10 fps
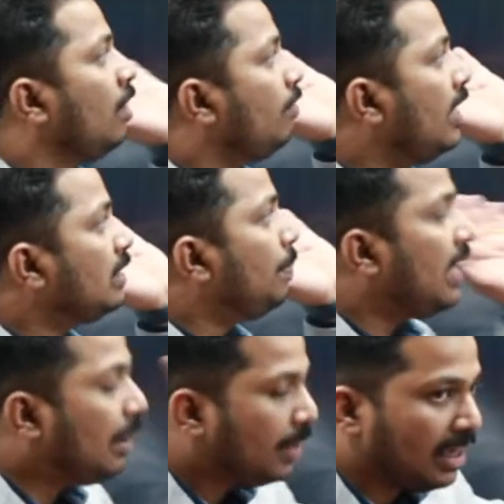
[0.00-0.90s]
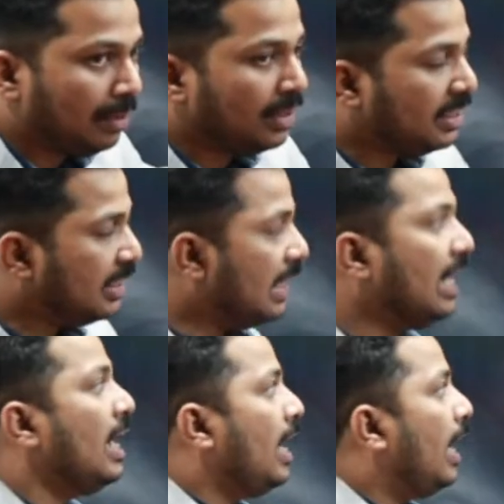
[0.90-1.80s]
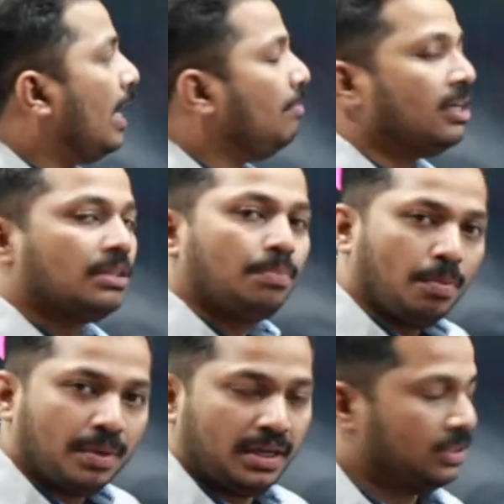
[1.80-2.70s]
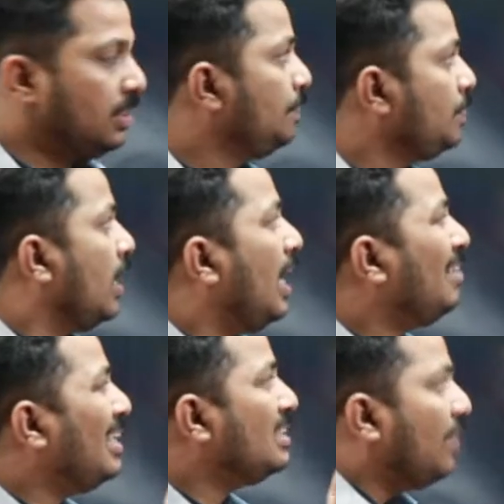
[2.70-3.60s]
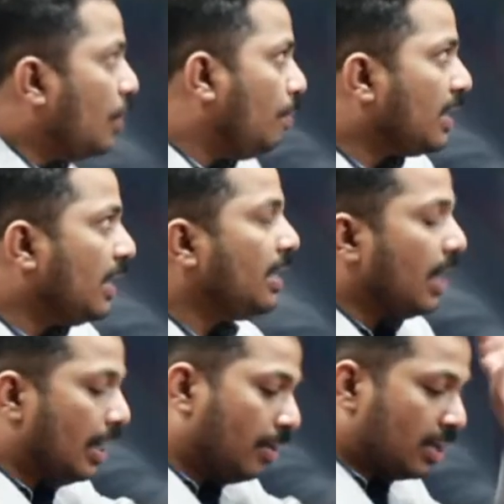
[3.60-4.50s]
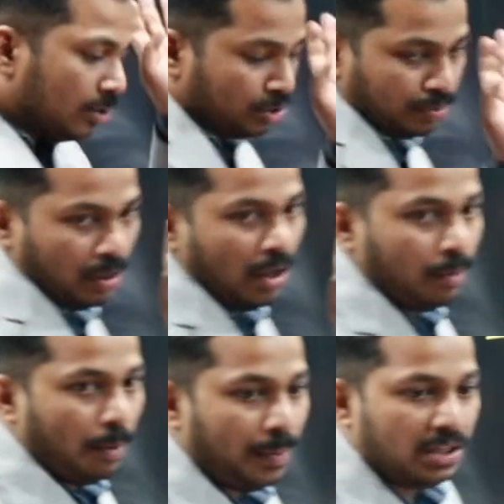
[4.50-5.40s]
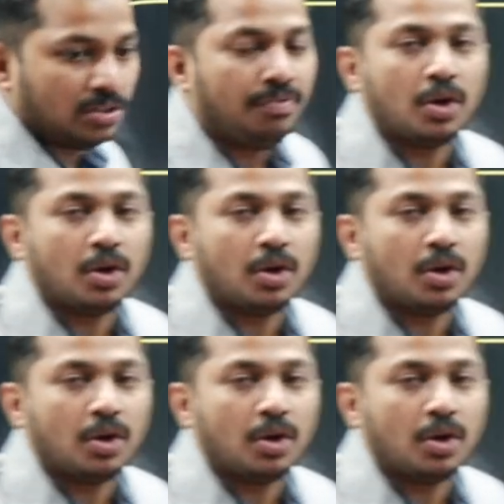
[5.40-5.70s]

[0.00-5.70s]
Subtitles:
What is a paramagnetic material and what is the properties, and what is ferromagnetic and what are those properties of